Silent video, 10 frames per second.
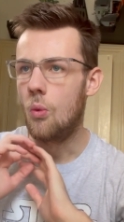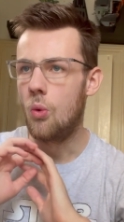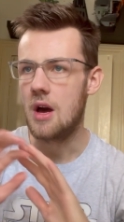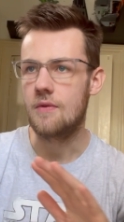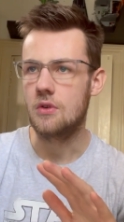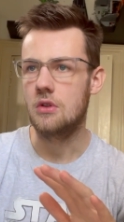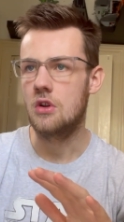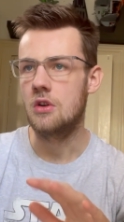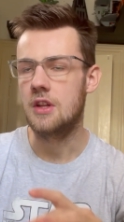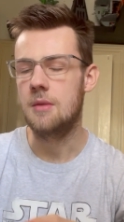whatever
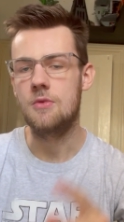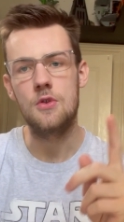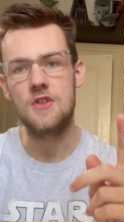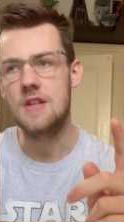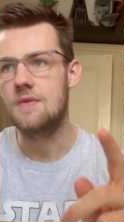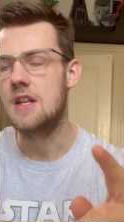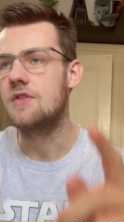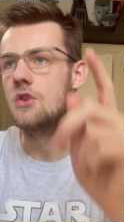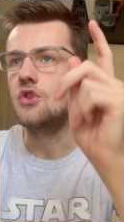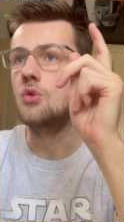long name UCS
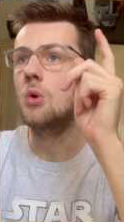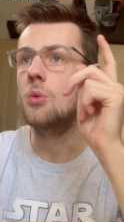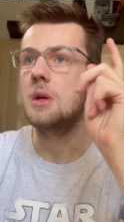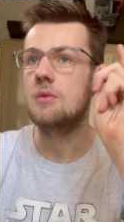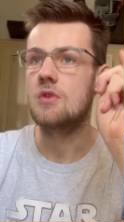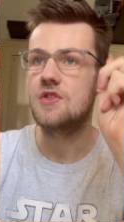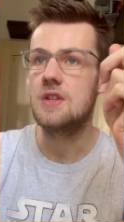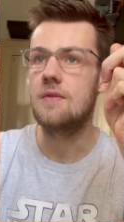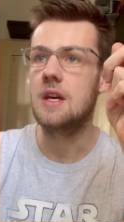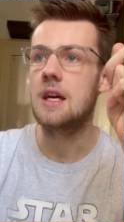Venator, you will be
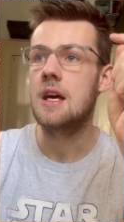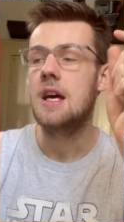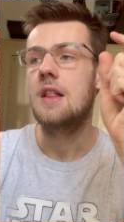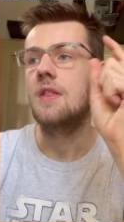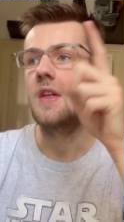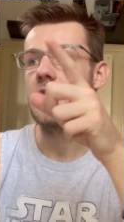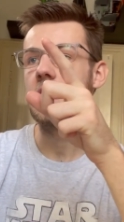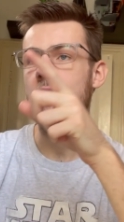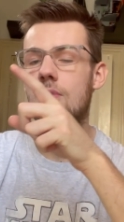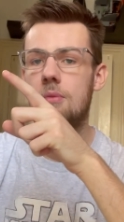receiving this
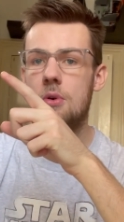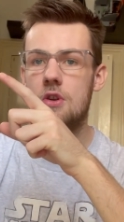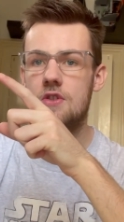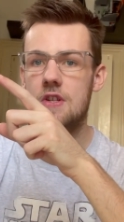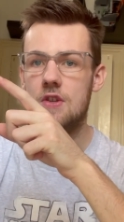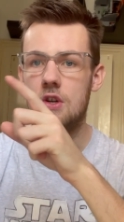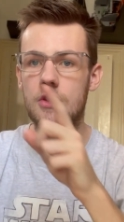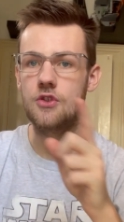gift with purchase on